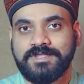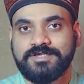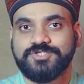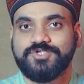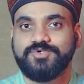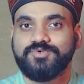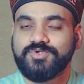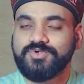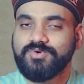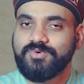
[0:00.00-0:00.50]

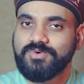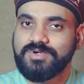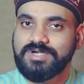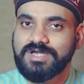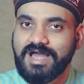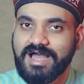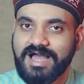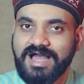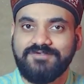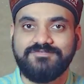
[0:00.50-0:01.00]
You don't
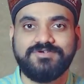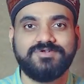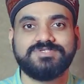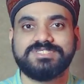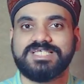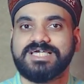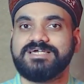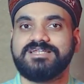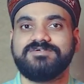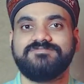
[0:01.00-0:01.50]
have to
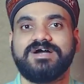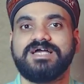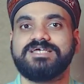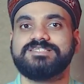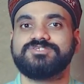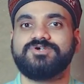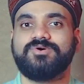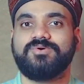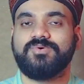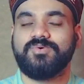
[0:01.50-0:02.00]

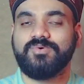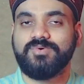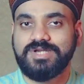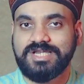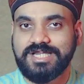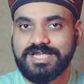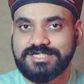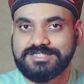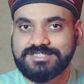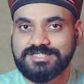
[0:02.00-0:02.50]
sacrifice your own
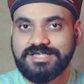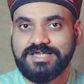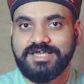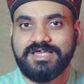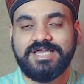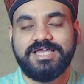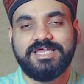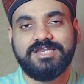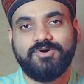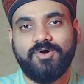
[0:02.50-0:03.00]
needs
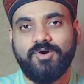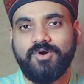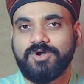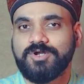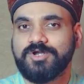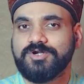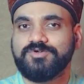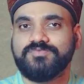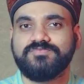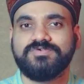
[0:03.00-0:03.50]
in
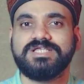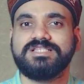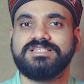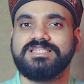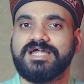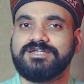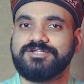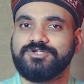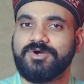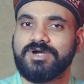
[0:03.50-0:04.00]
order to feel
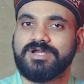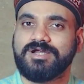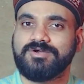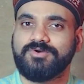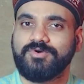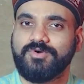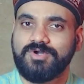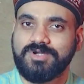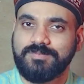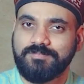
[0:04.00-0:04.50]
that you are a
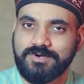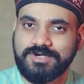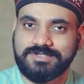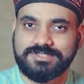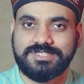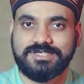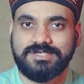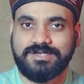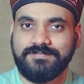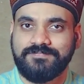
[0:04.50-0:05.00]
good
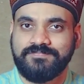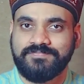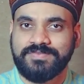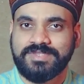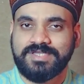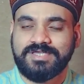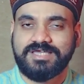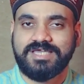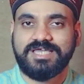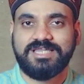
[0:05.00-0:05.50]
person.
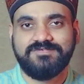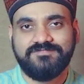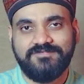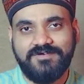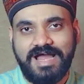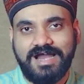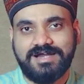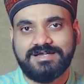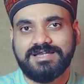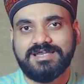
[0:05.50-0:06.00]
In
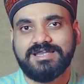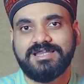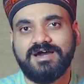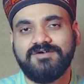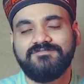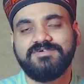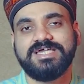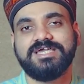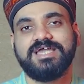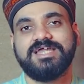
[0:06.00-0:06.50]
fact,
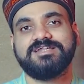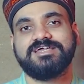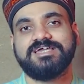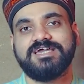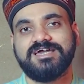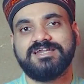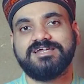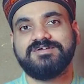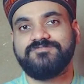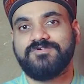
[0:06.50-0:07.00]
loving and
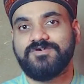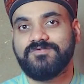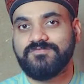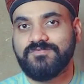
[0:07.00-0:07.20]
caring for